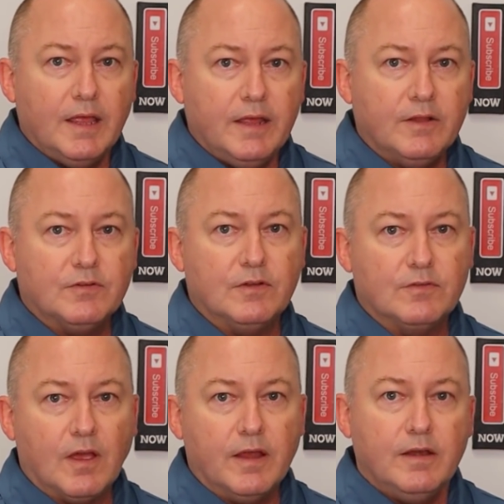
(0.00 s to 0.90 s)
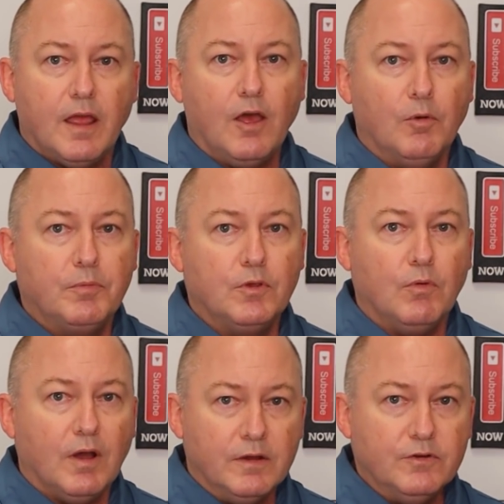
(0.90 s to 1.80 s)
It's designed to help
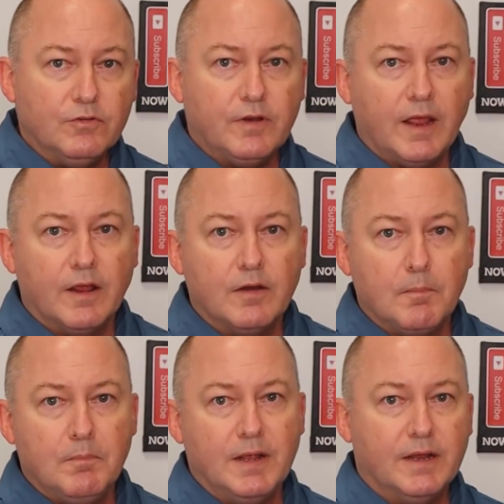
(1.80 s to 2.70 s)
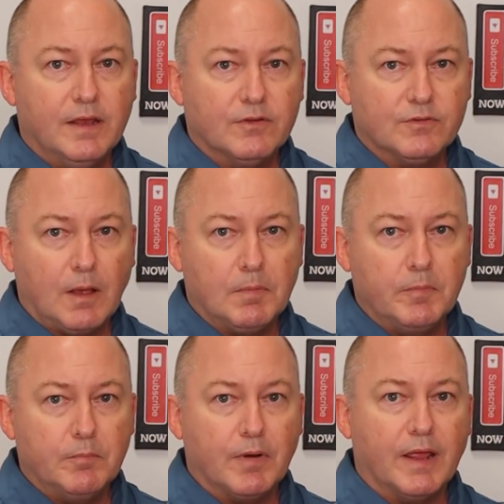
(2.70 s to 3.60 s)
you understand Medicare
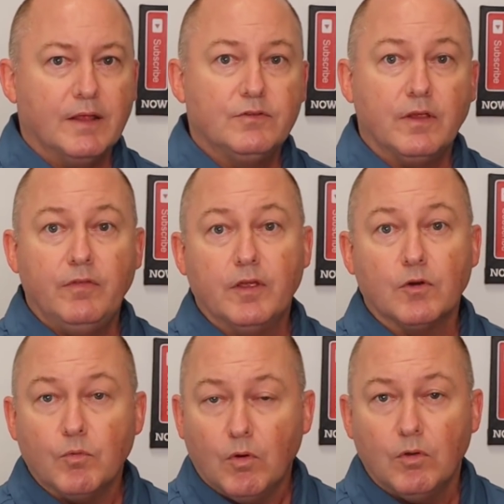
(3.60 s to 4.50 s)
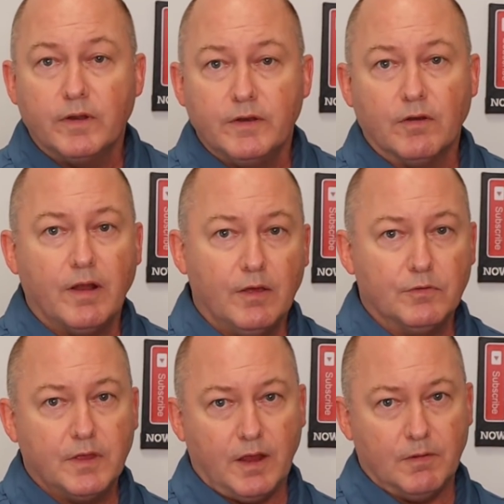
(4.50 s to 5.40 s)
supplement plans and their role in your
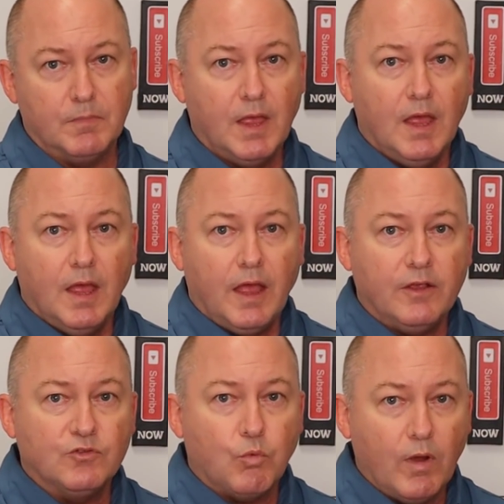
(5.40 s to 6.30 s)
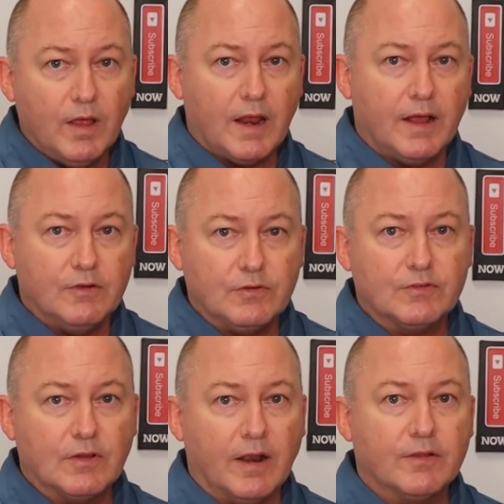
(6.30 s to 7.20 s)
health care, as well
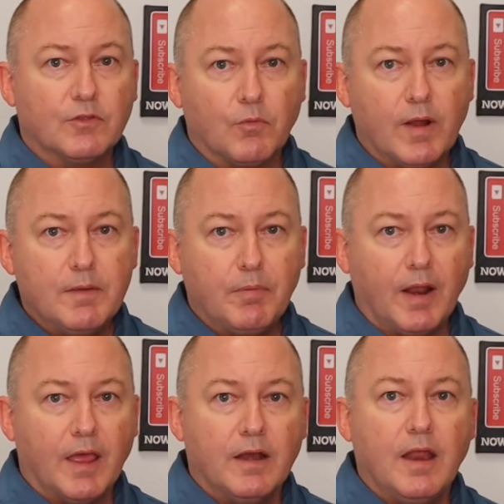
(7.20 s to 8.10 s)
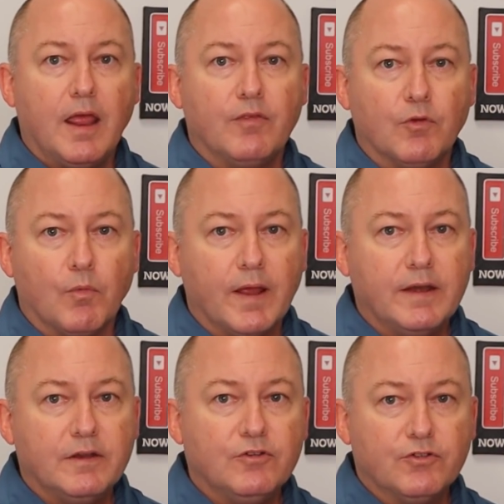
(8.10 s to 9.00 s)
as select the right plan and the
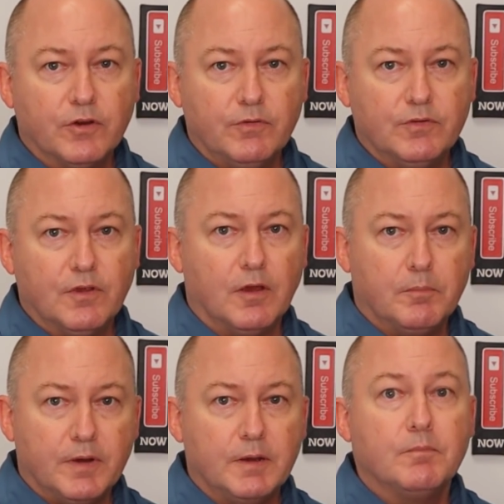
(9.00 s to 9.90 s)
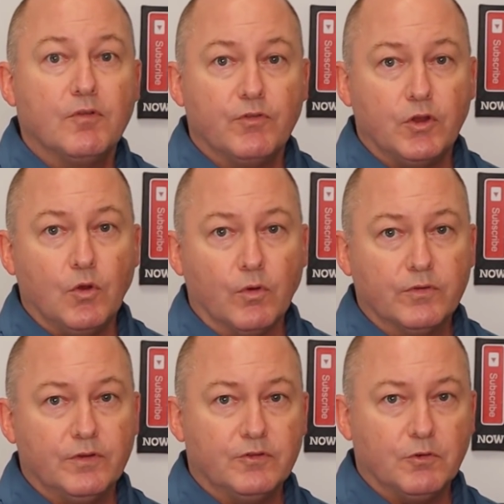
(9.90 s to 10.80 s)
right insurance company for your
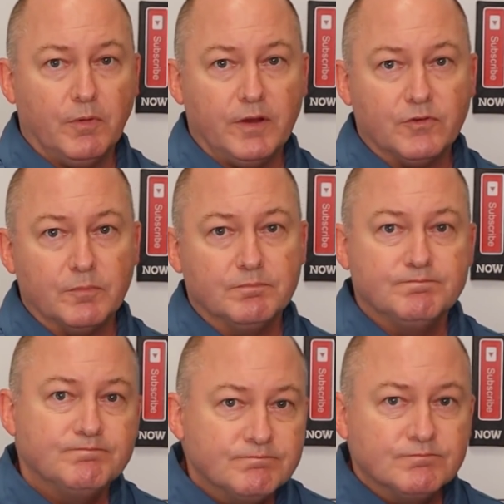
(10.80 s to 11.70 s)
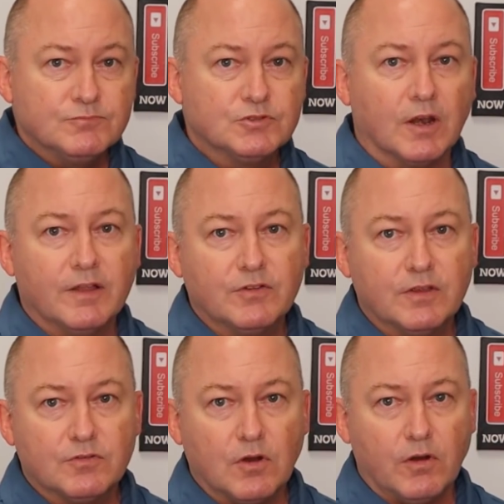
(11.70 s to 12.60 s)
situation. So let's
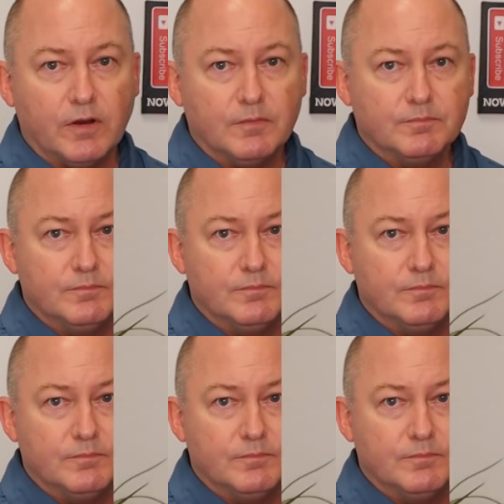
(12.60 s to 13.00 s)
get started.